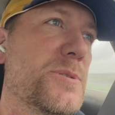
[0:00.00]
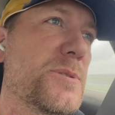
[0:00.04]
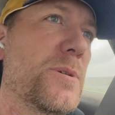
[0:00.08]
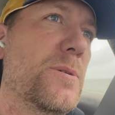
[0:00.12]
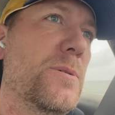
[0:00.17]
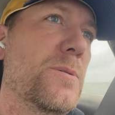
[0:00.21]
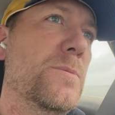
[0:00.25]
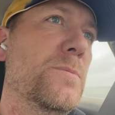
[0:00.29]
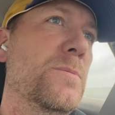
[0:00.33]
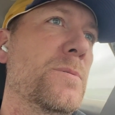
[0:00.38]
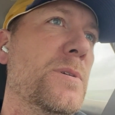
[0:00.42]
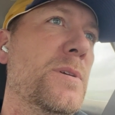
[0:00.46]

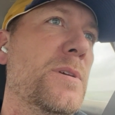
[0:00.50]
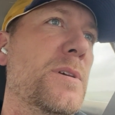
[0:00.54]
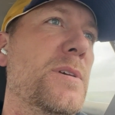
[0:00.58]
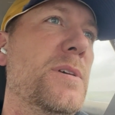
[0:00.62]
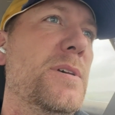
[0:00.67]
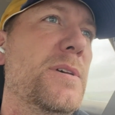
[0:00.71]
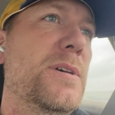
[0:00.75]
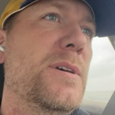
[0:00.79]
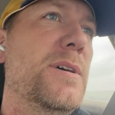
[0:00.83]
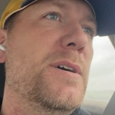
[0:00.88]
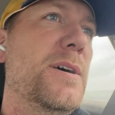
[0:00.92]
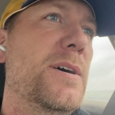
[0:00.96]
So
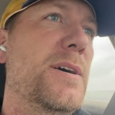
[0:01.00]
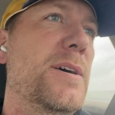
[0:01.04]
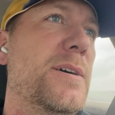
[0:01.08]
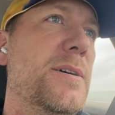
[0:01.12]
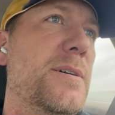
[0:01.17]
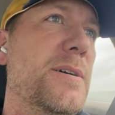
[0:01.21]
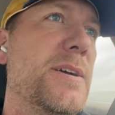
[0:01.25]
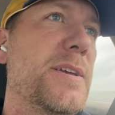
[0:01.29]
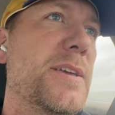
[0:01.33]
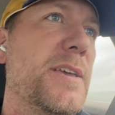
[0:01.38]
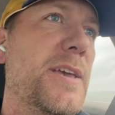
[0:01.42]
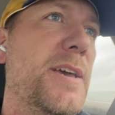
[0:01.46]

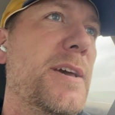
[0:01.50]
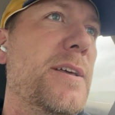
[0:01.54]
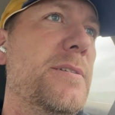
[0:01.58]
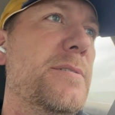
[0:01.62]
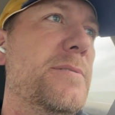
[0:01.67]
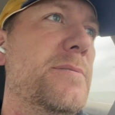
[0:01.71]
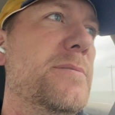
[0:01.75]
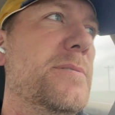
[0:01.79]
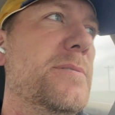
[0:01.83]
again,